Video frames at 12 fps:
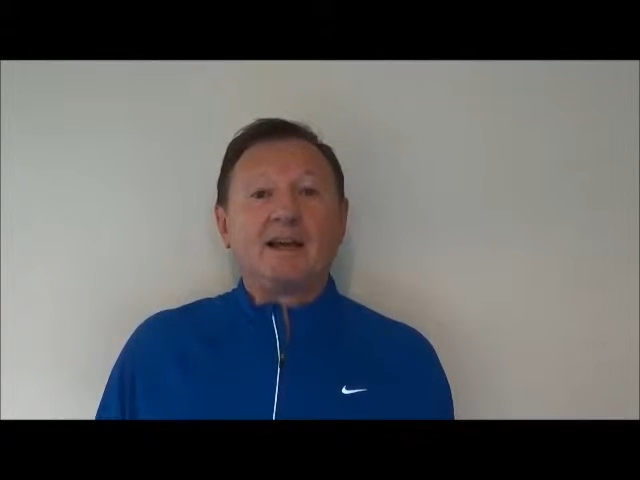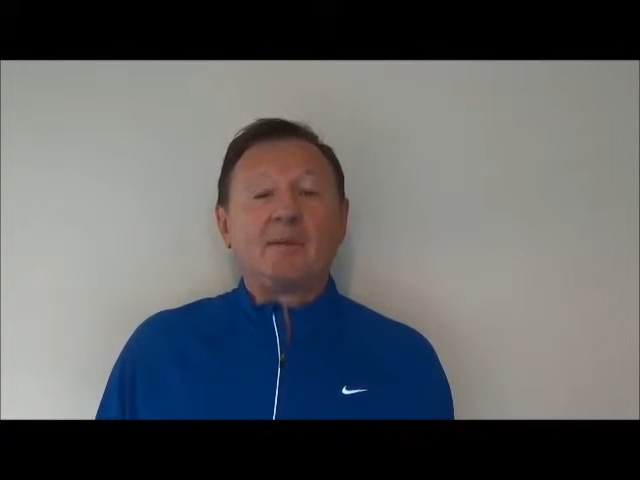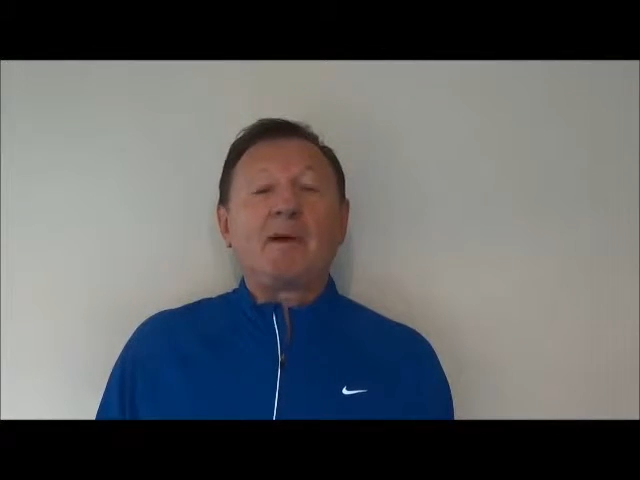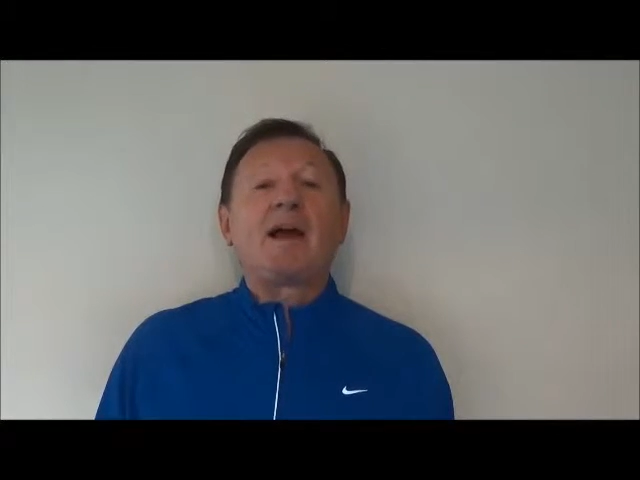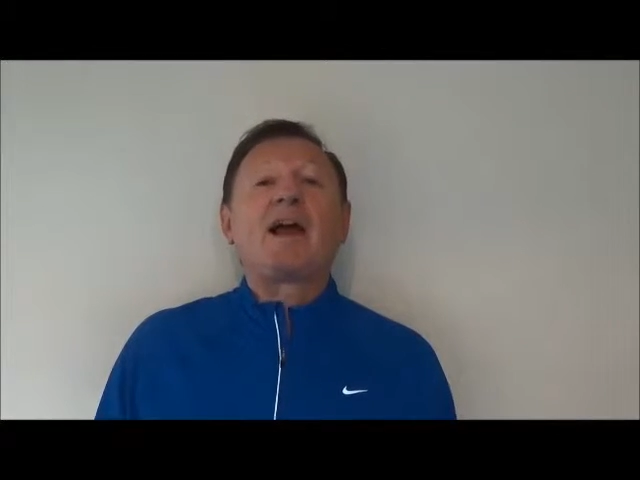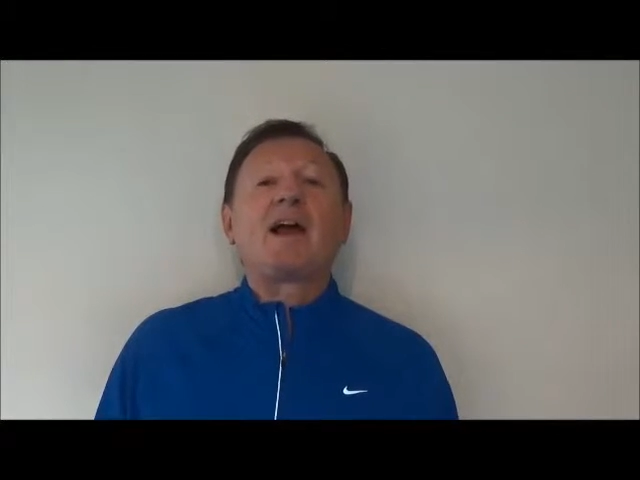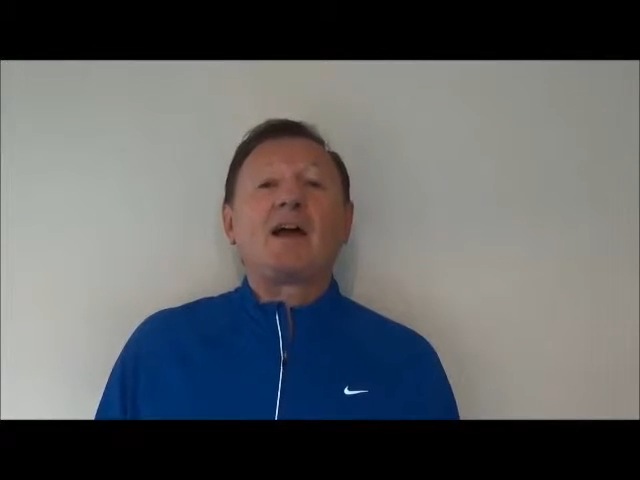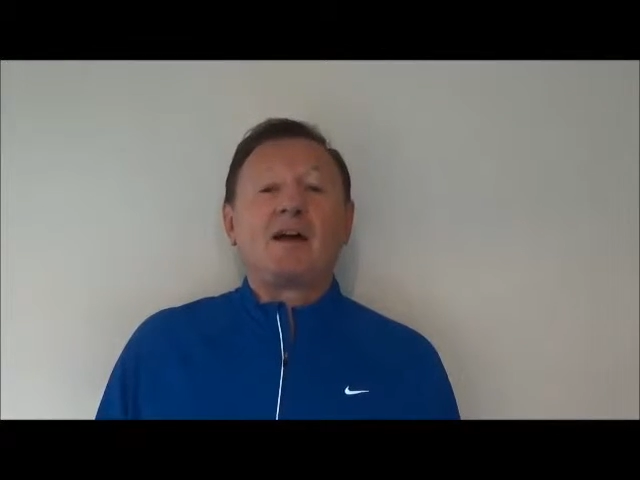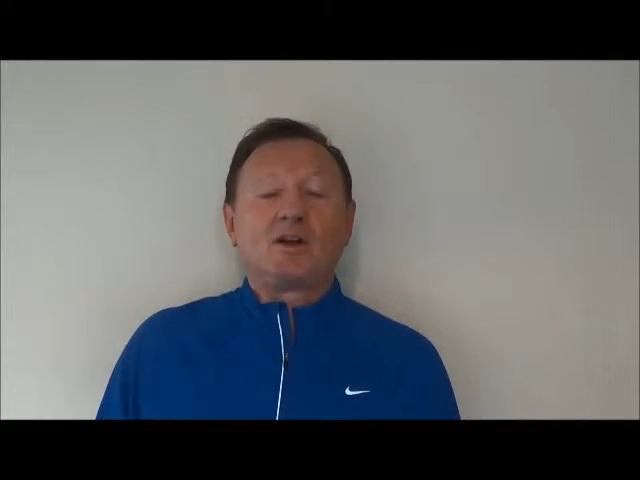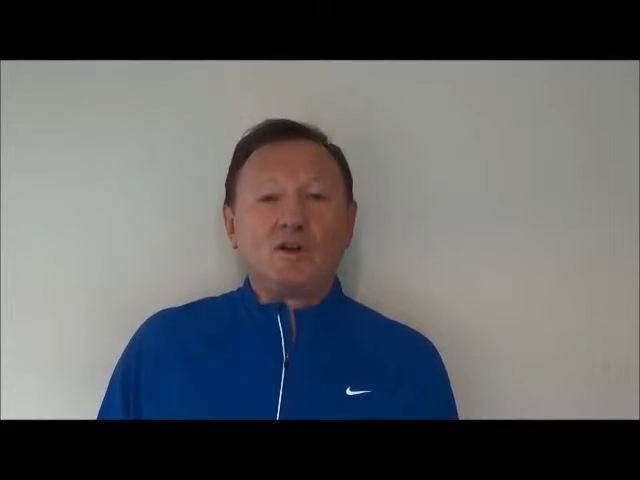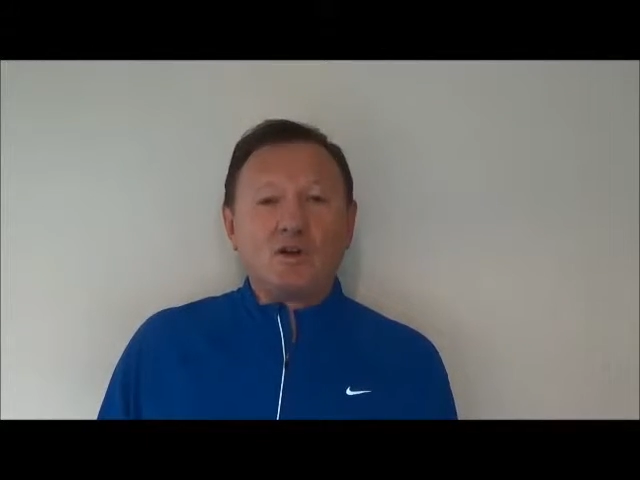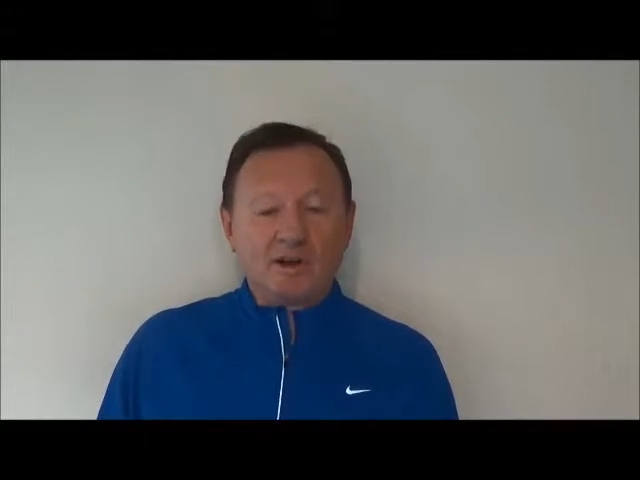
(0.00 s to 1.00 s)
and about how
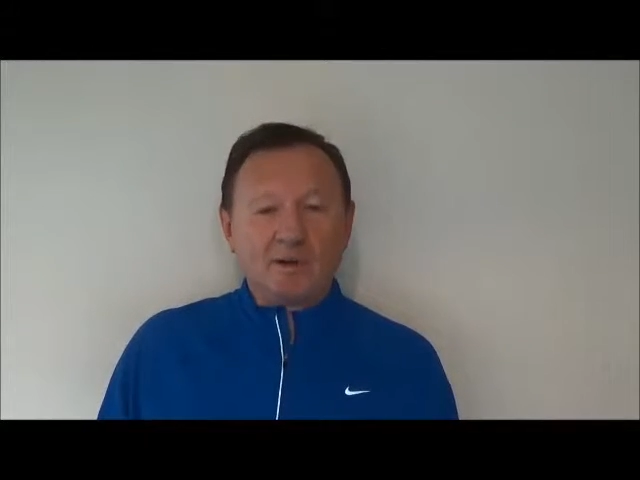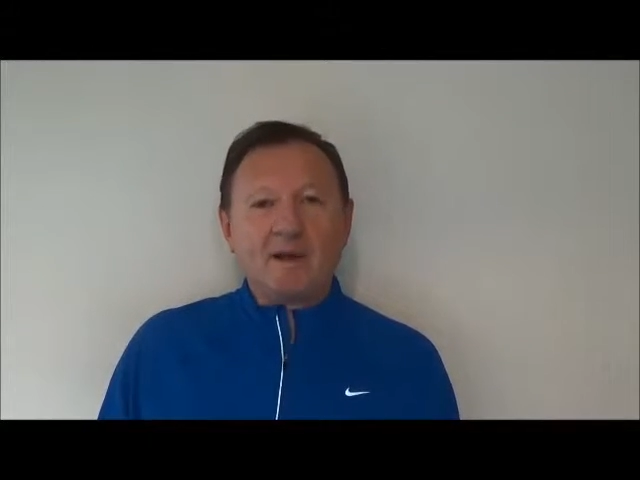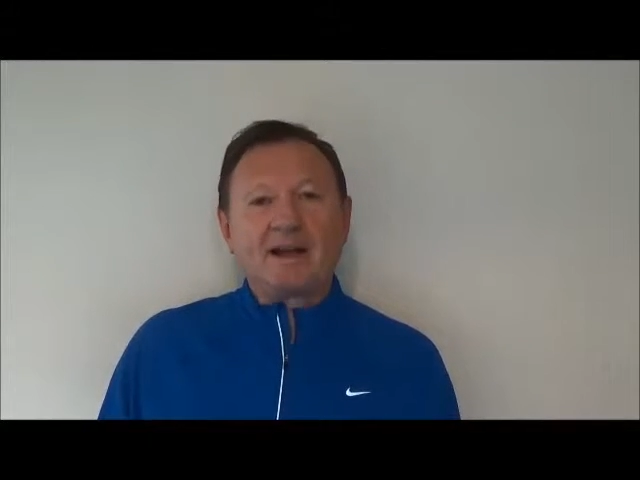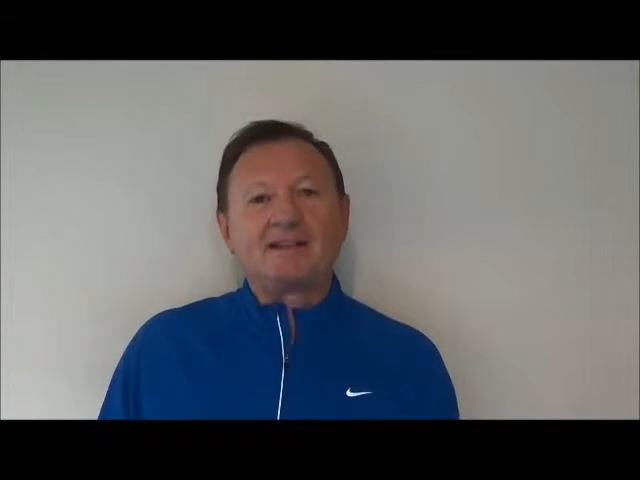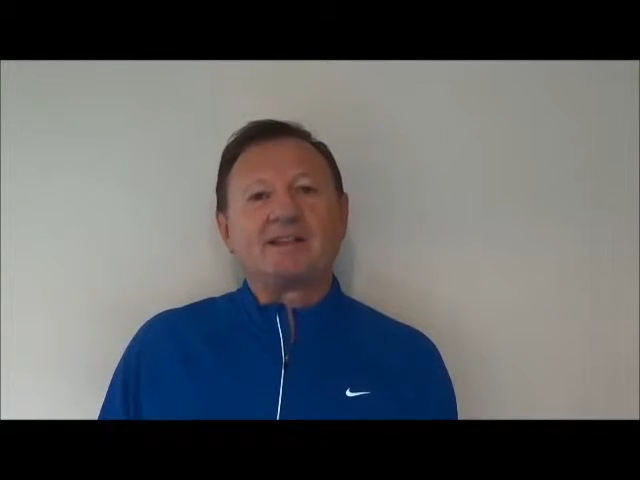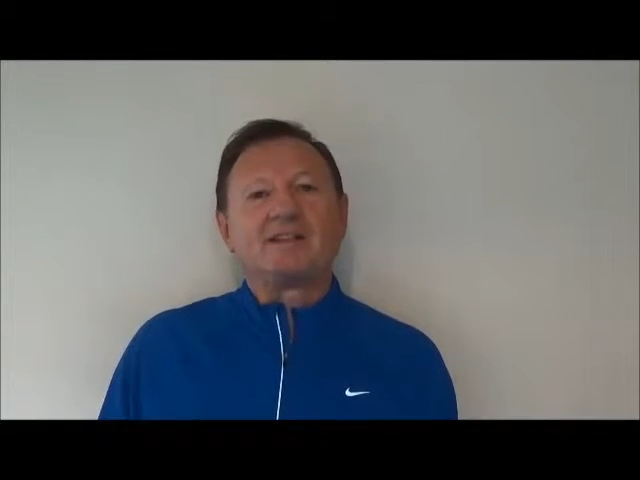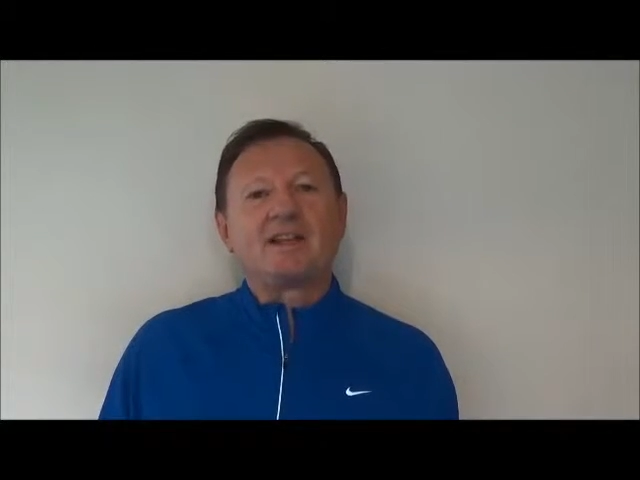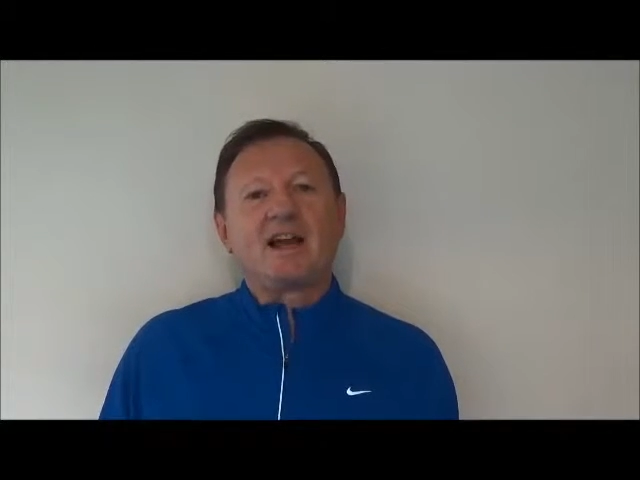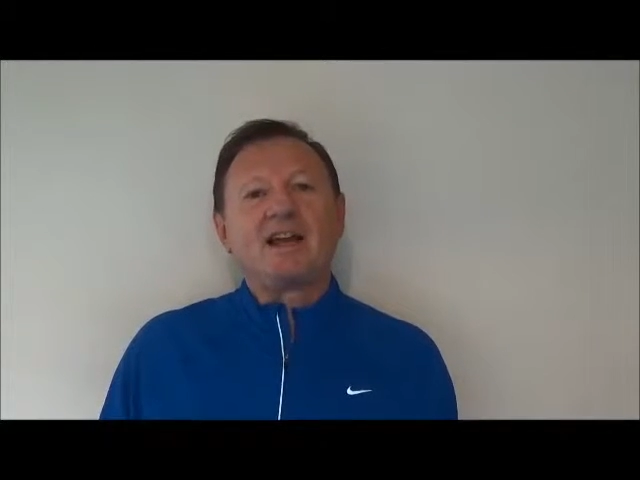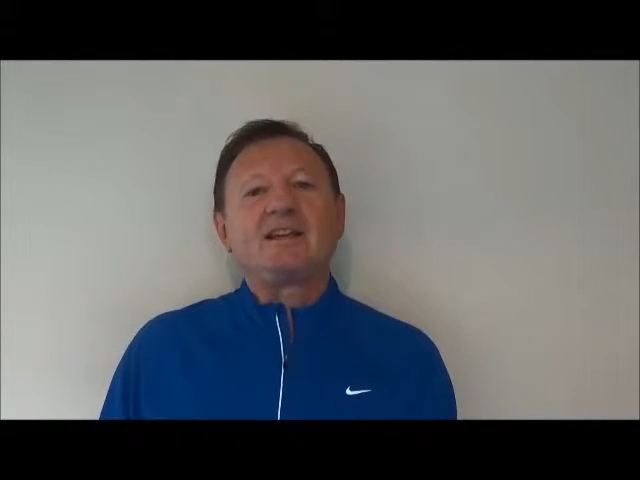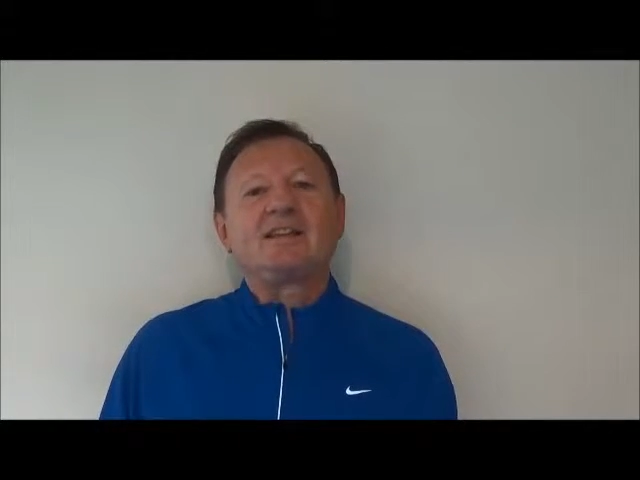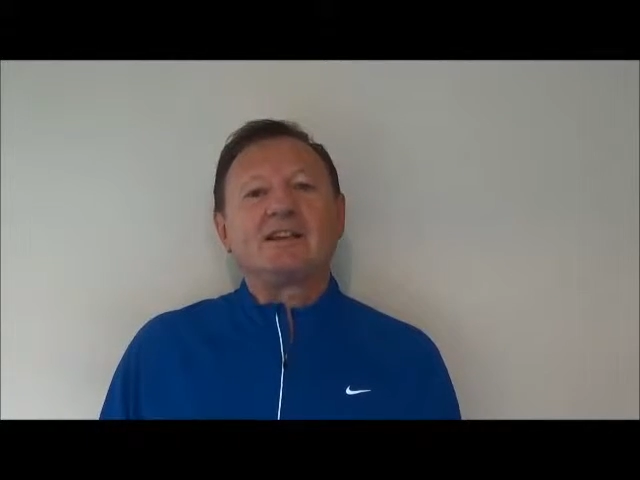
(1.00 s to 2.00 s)
good it makes it
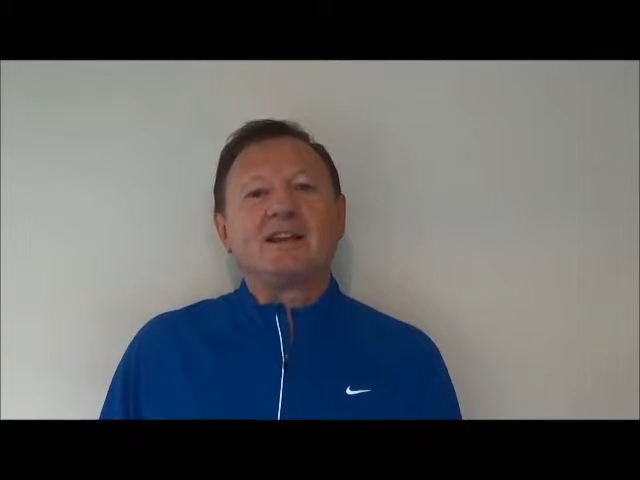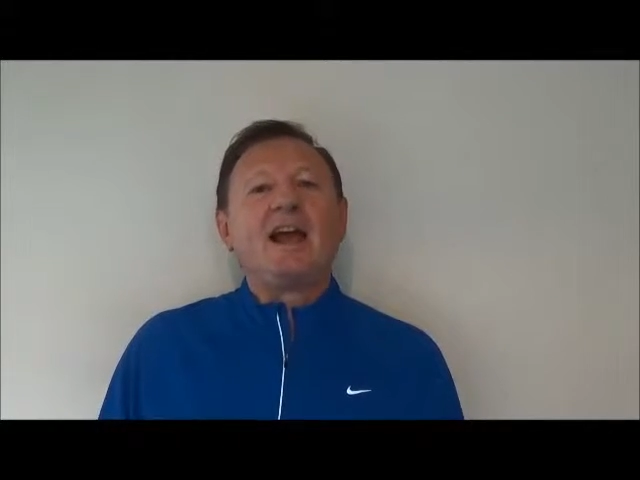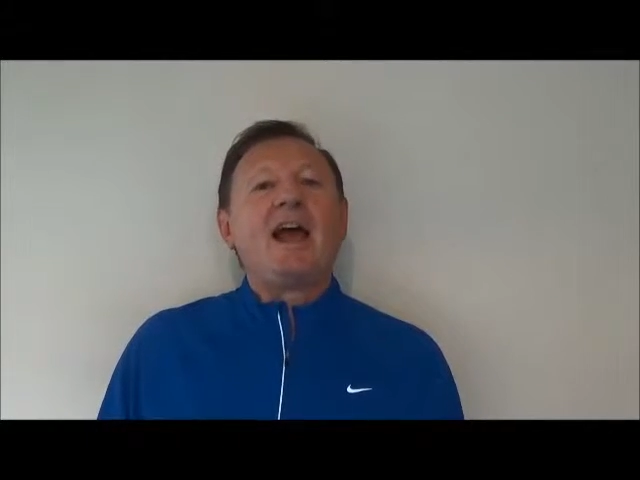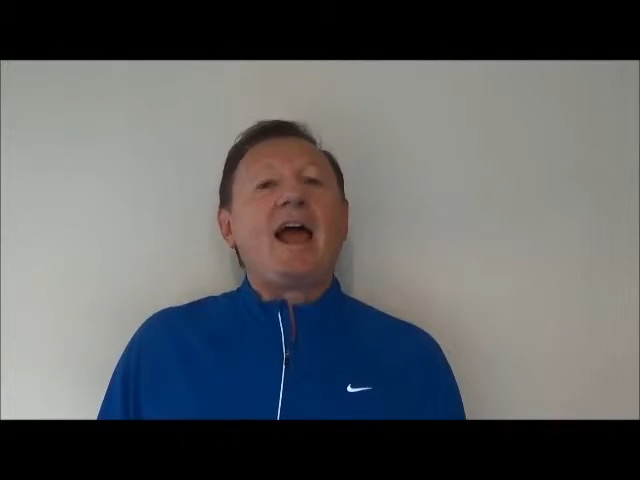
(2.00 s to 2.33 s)
taste and